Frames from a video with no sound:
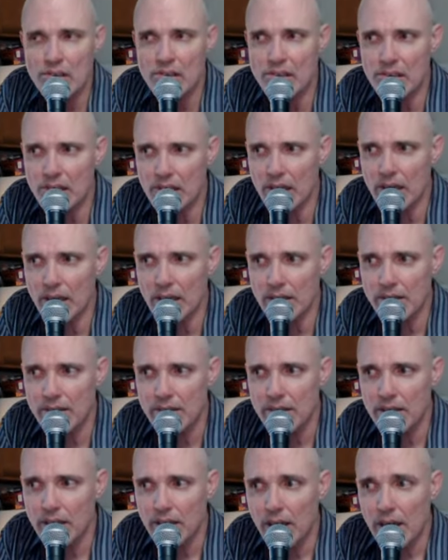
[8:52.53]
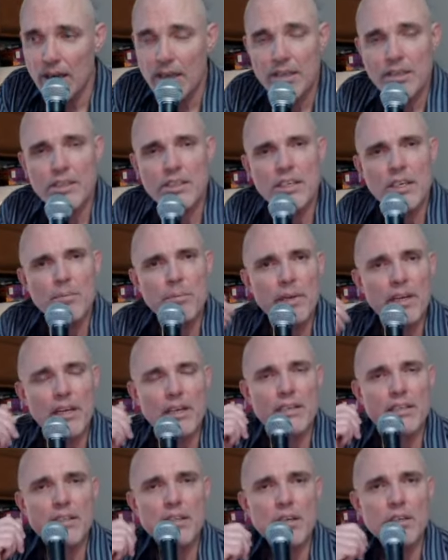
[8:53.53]
Yeah. You see,
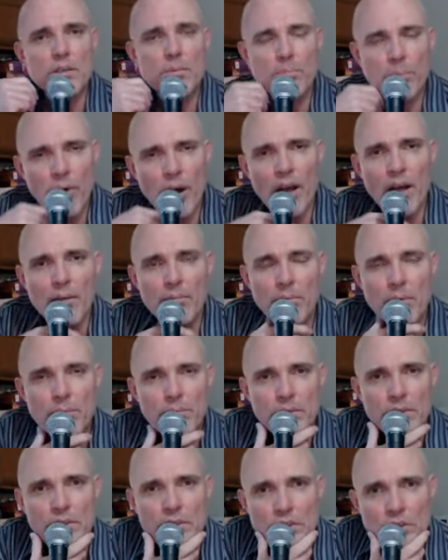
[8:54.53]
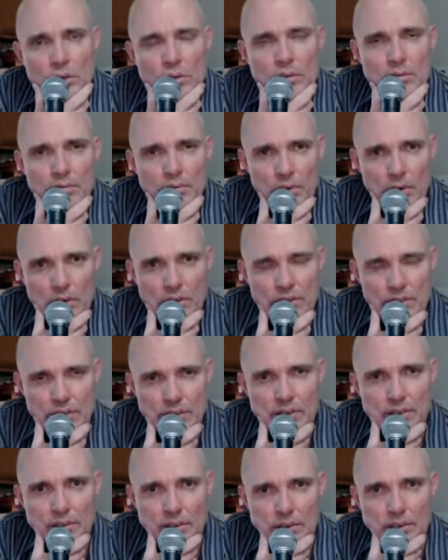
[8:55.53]
because there's a problem in the universe.
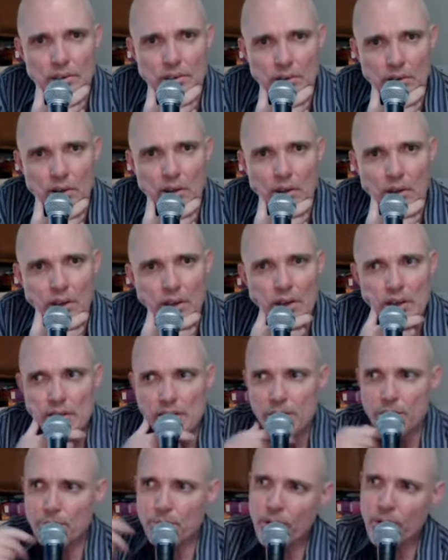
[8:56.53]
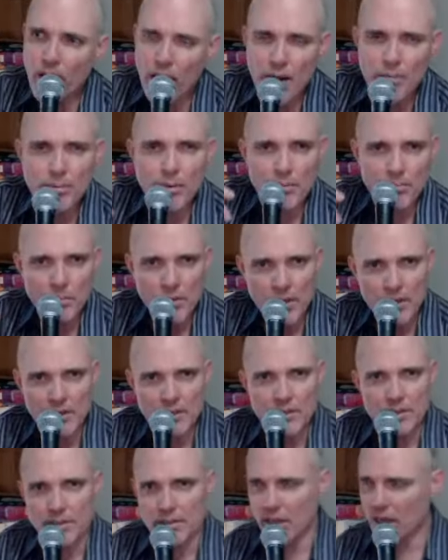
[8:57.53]
The problem
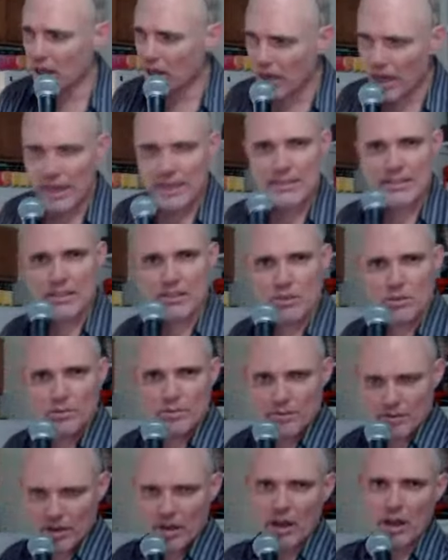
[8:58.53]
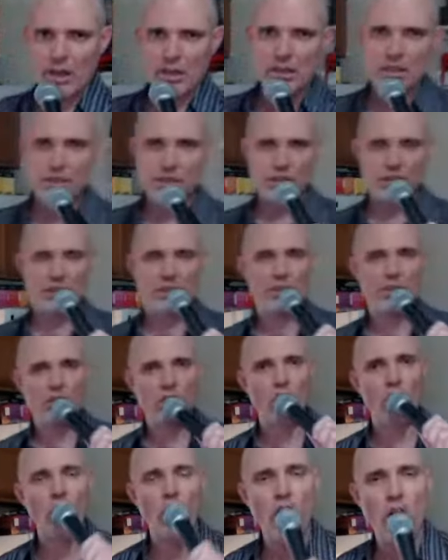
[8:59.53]
is the classical philologists
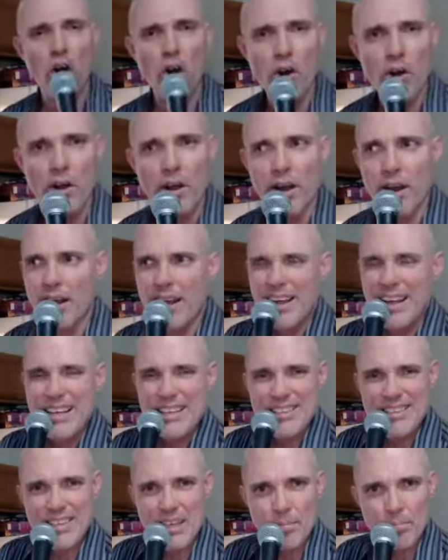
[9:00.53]
are the